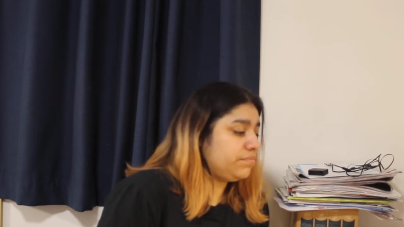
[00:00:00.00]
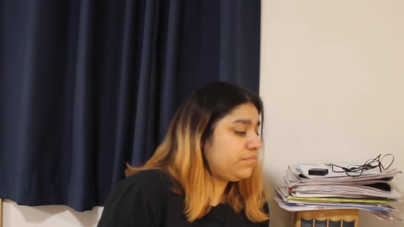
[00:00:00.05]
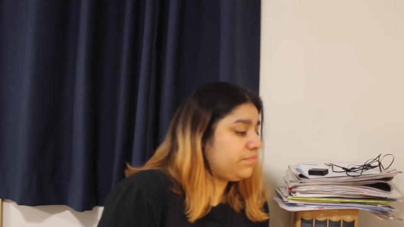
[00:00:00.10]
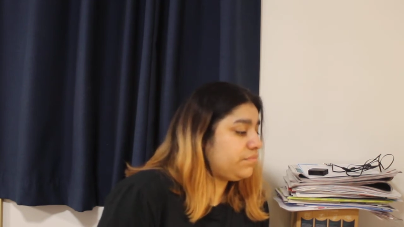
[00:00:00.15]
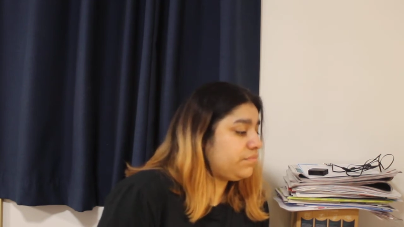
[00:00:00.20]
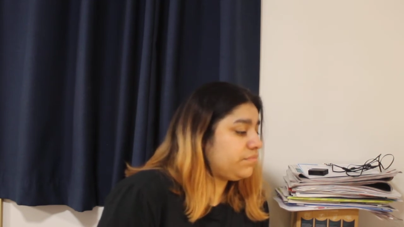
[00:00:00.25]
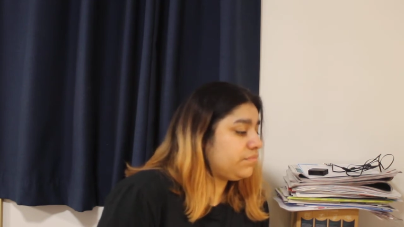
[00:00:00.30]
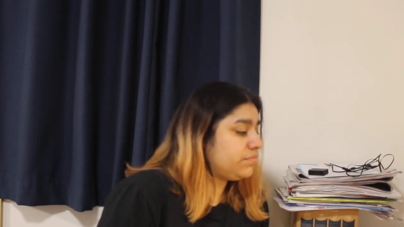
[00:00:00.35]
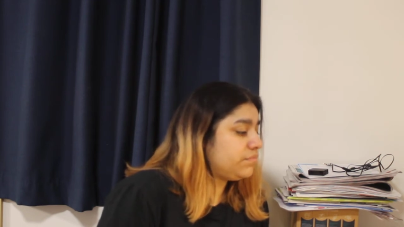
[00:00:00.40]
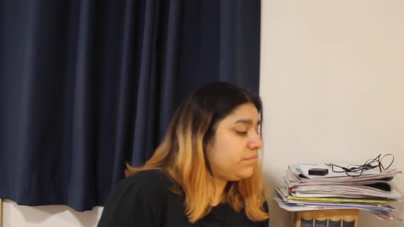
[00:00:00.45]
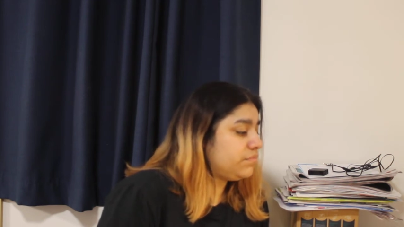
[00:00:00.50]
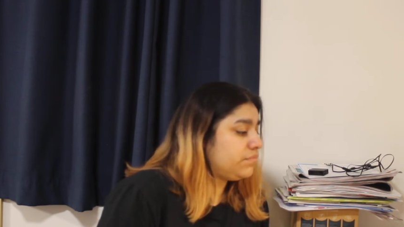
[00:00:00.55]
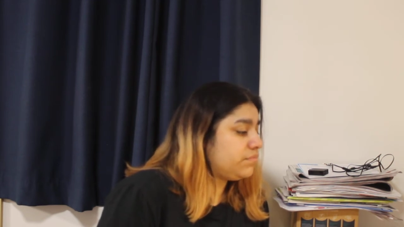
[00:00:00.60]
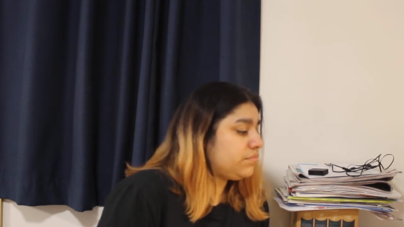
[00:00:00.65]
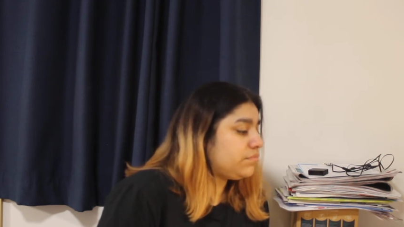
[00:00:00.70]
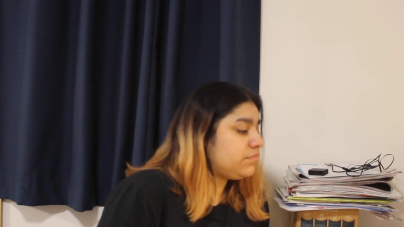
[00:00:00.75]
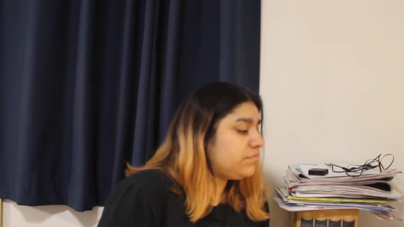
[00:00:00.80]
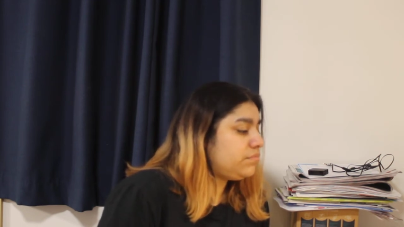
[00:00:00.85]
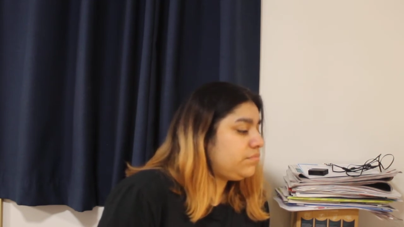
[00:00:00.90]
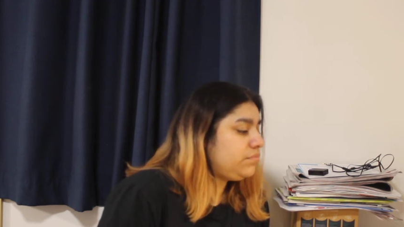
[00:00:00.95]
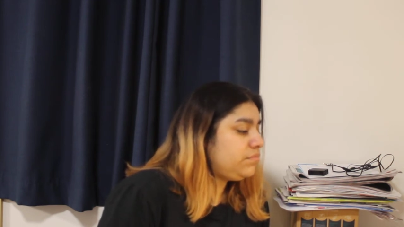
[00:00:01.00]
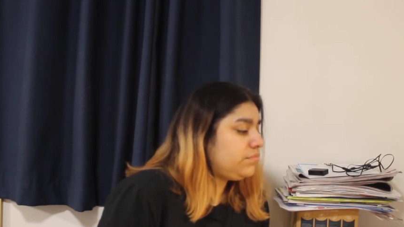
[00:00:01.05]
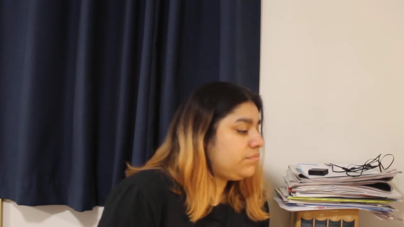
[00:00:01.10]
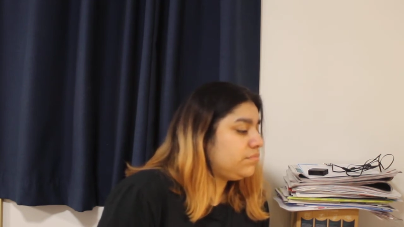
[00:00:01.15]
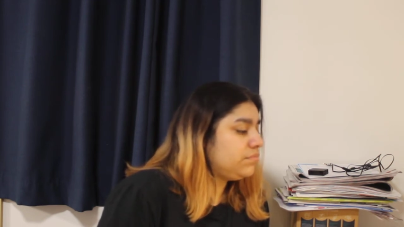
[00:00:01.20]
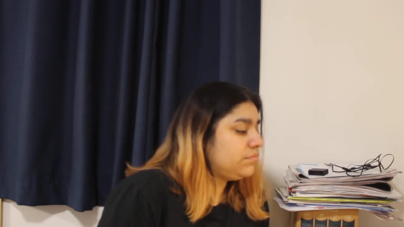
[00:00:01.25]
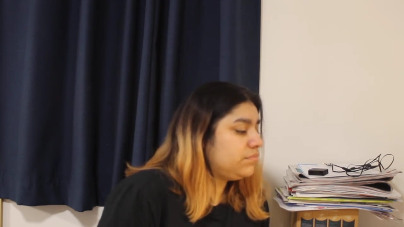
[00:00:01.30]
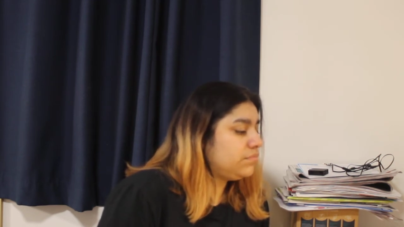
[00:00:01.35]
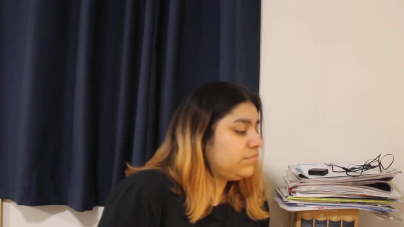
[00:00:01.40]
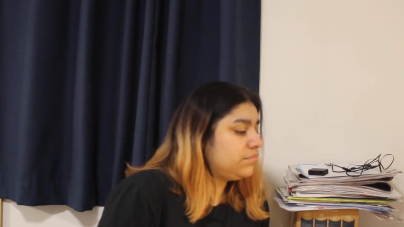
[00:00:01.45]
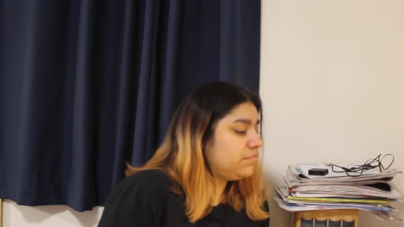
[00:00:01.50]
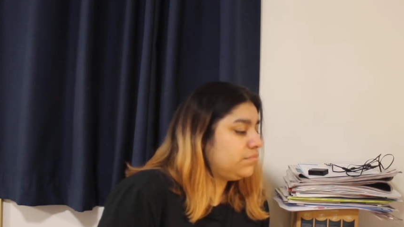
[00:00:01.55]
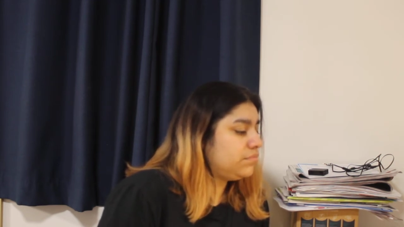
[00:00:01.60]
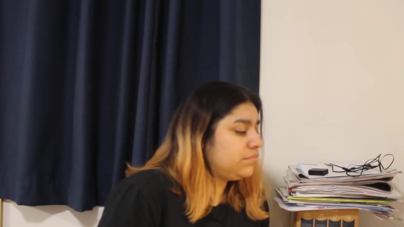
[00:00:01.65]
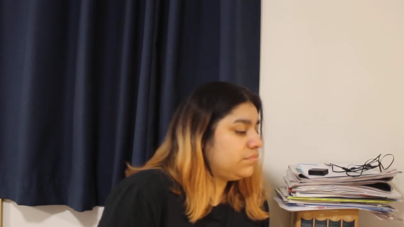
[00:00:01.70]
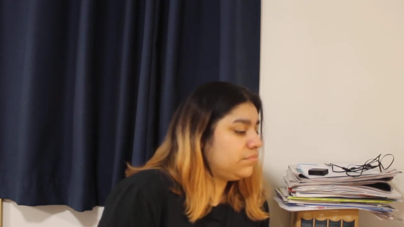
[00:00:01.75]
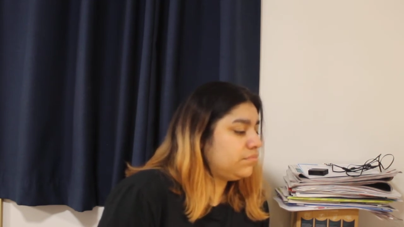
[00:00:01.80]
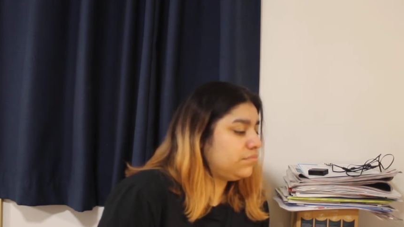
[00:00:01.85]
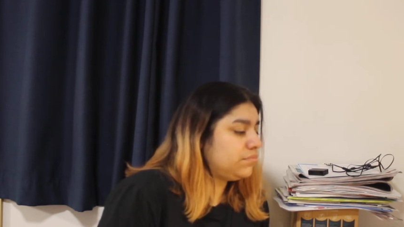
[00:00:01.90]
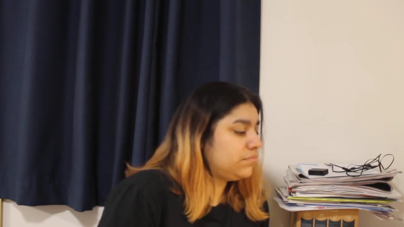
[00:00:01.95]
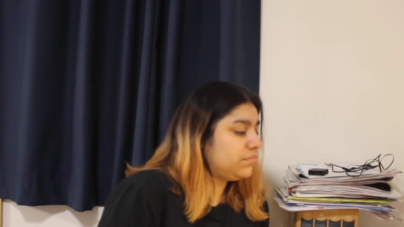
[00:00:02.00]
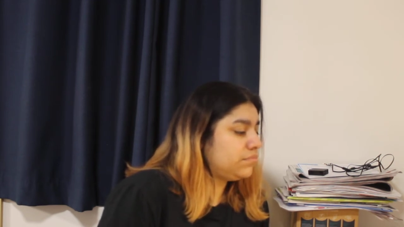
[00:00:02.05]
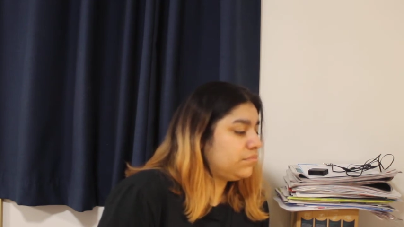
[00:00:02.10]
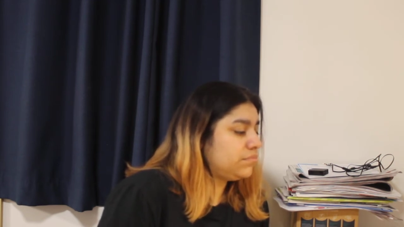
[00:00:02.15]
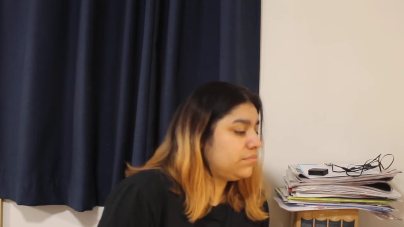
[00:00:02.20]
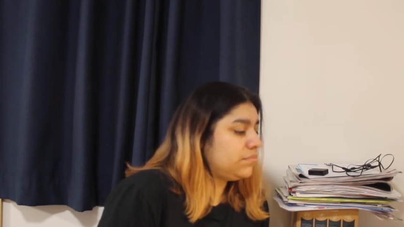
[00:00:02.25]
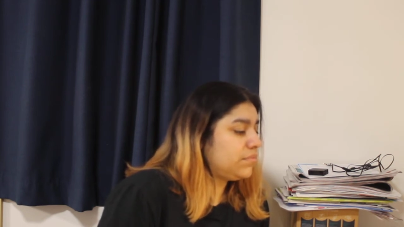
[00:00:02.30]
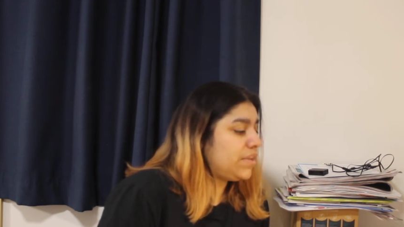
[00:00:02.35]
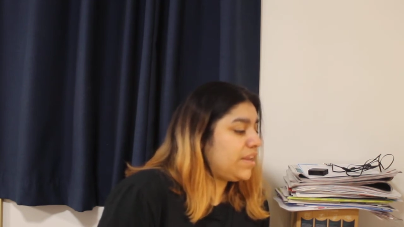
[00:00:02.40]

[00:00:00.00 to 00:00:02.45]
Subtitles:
Nobody speaks.